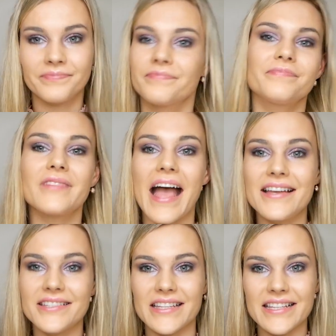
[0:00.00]

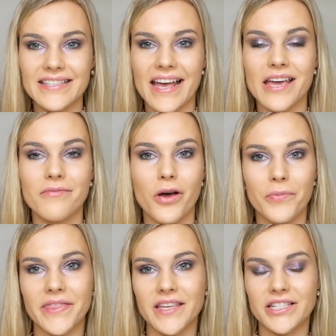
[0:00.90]
and do the
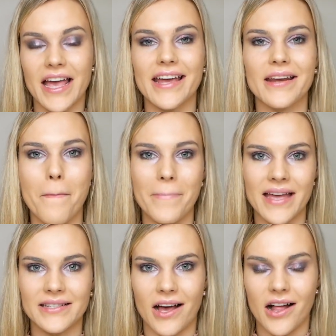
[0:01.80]
same with the shade
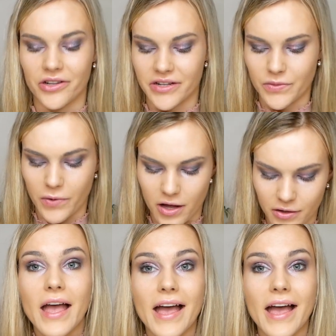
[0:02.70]
Mandala as well,